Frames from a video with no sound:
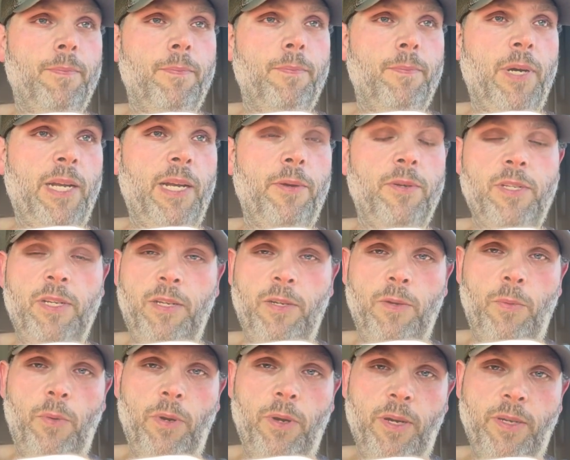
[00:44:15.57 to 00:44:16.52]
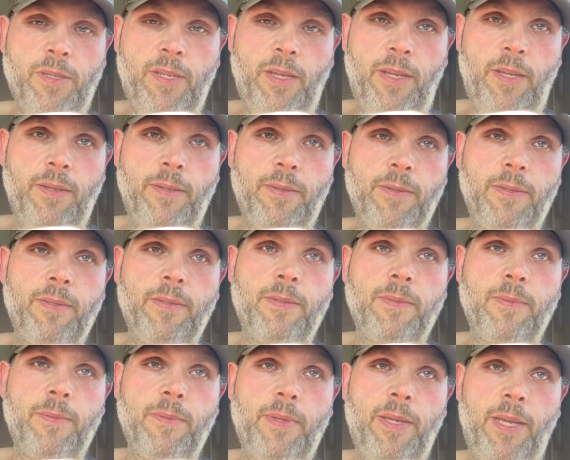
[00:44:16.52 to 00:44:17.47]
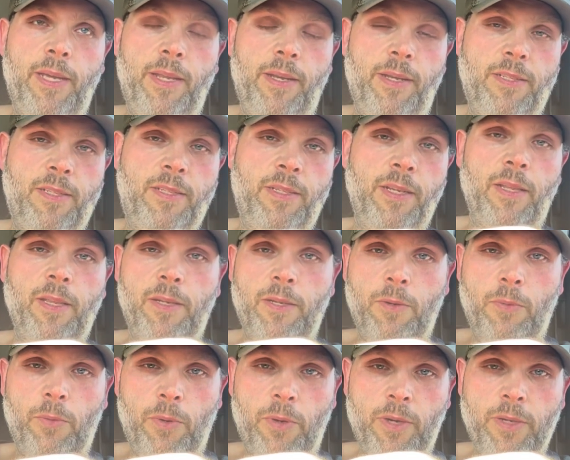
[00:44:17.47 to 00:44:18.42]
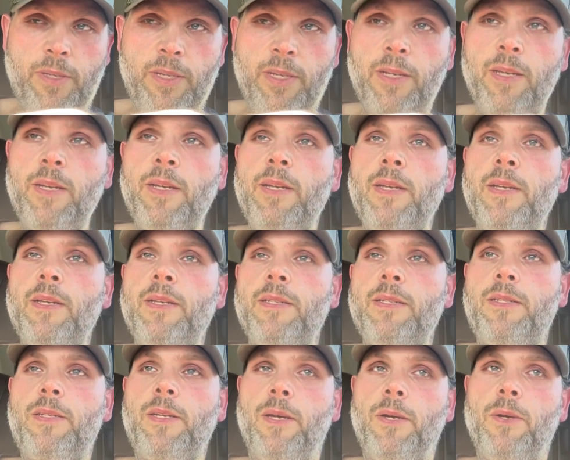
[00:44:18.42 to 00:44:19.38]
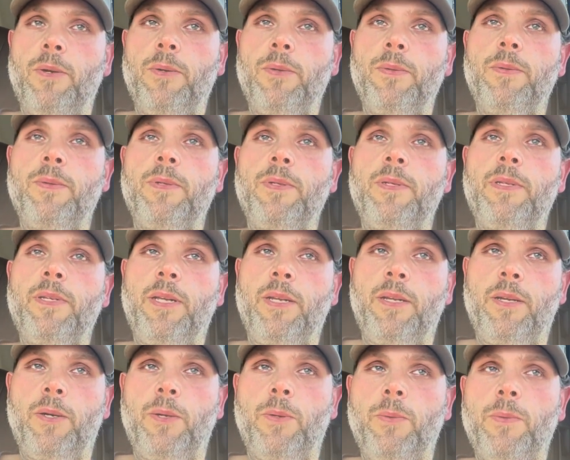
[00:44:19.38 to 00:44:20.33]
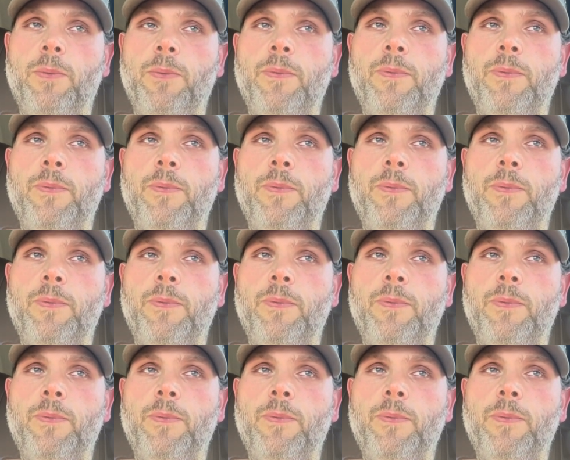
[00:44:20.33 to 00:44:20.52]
it was under warranty, and it's still under warranty. So, you know,